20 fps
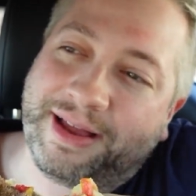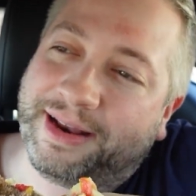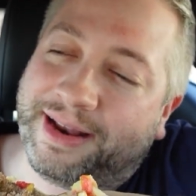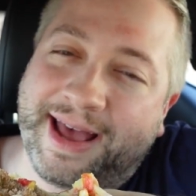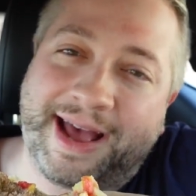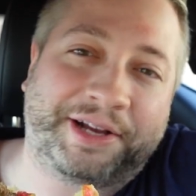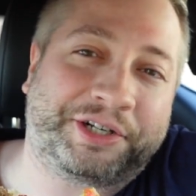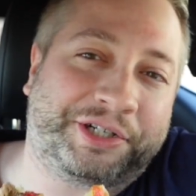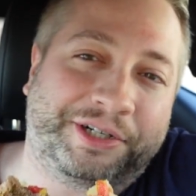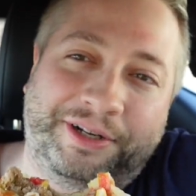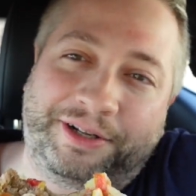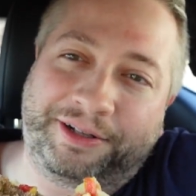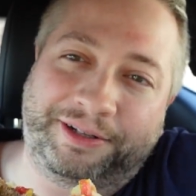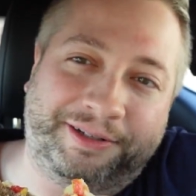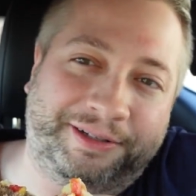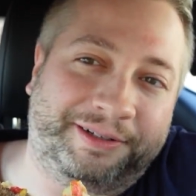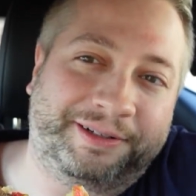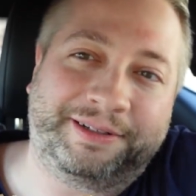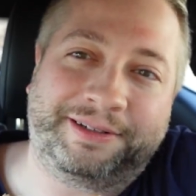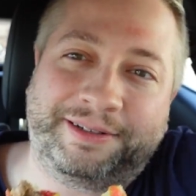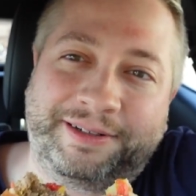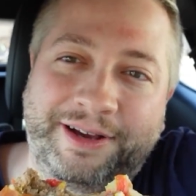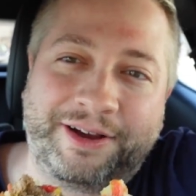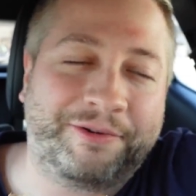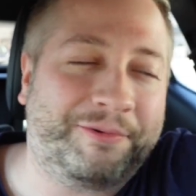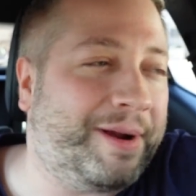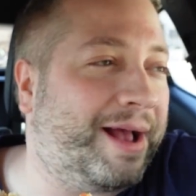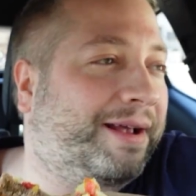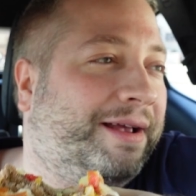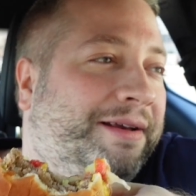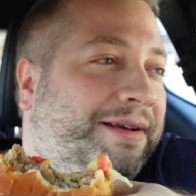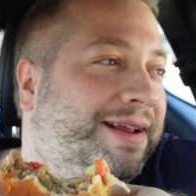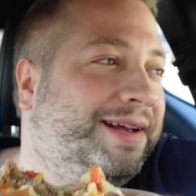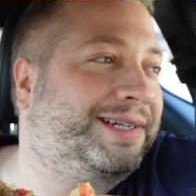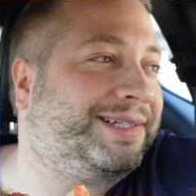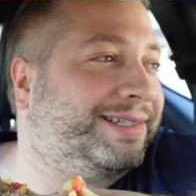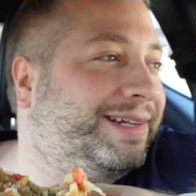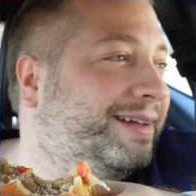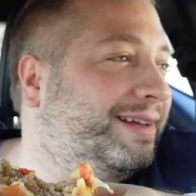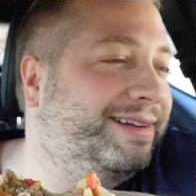national
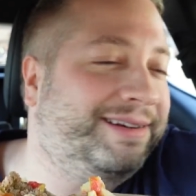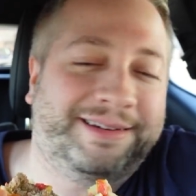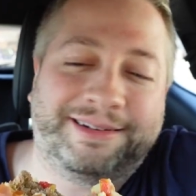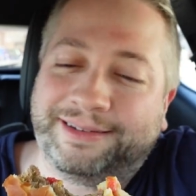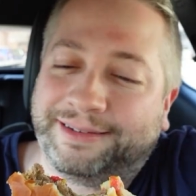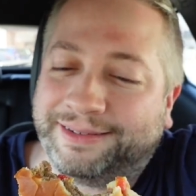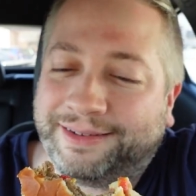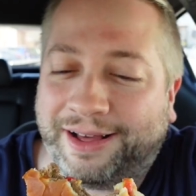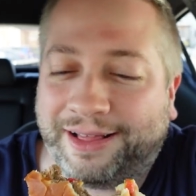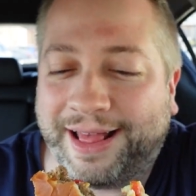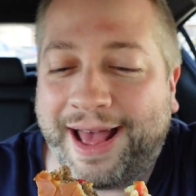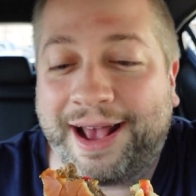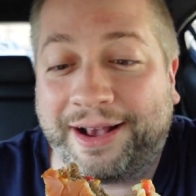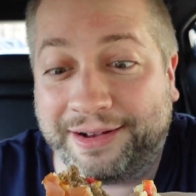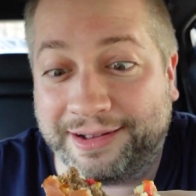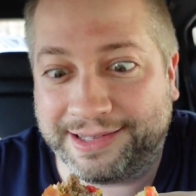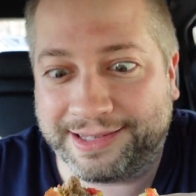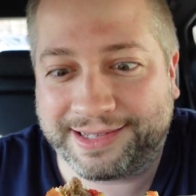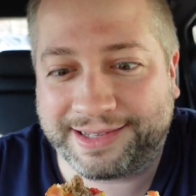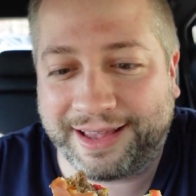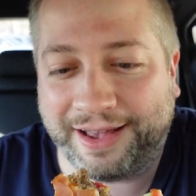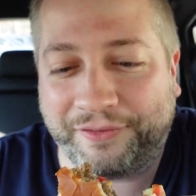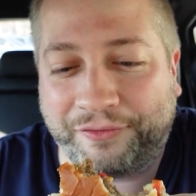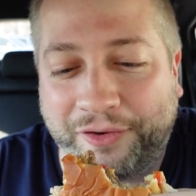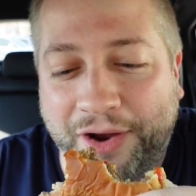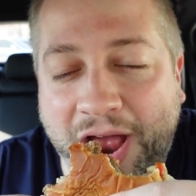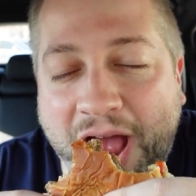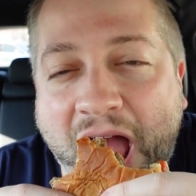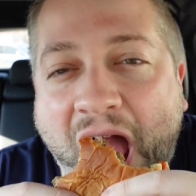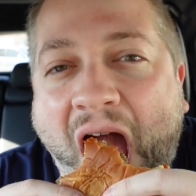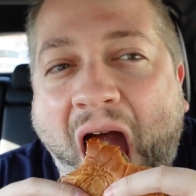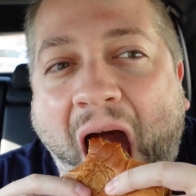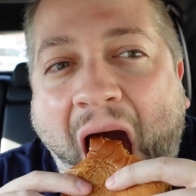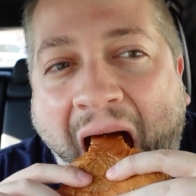recognition and all that good stuff, right?